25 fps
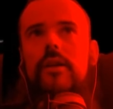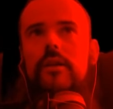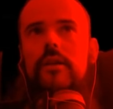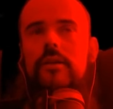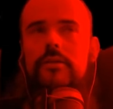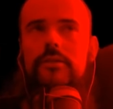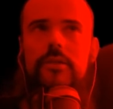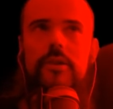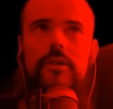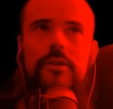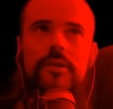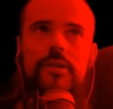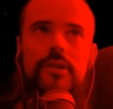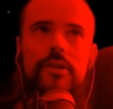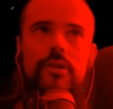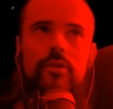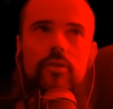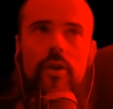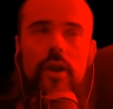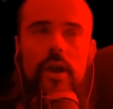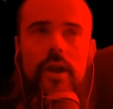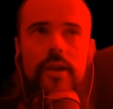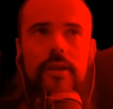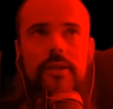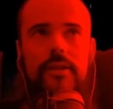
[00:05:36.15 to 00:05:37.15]
And Toxic
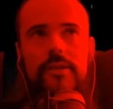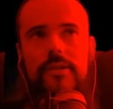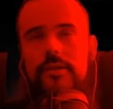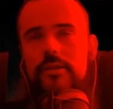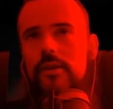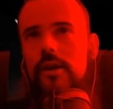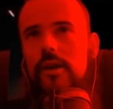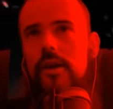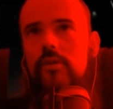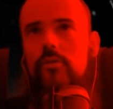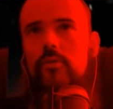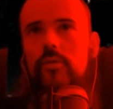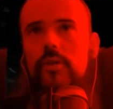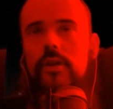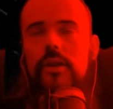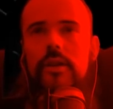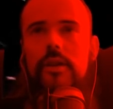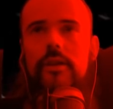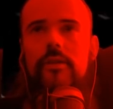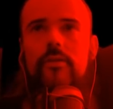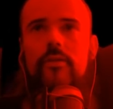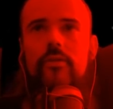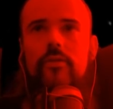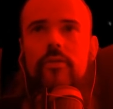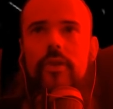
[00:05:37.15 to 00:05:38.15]
Rain, it's not
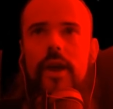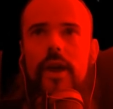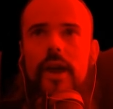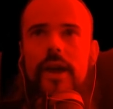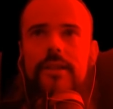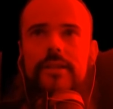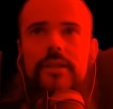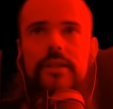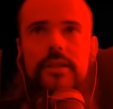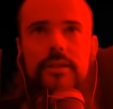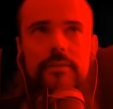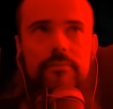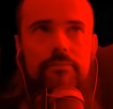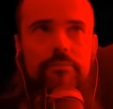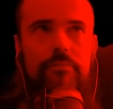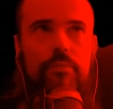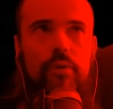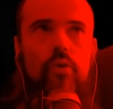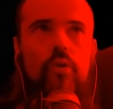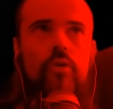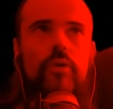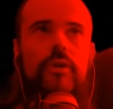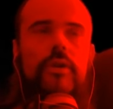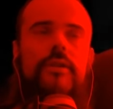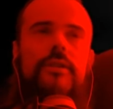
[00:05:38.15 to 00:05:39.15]
really that
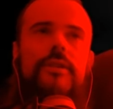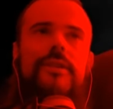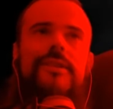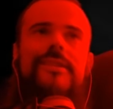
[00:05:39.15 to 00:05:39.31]
important.